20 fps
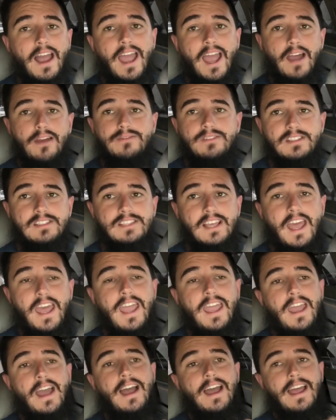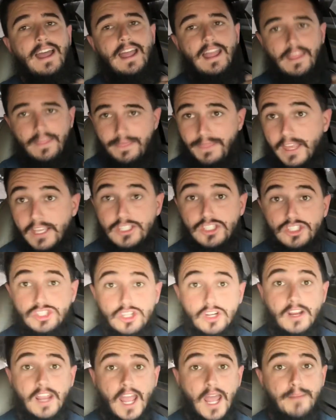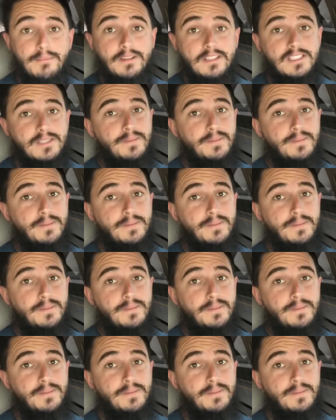I have to say, this is your captain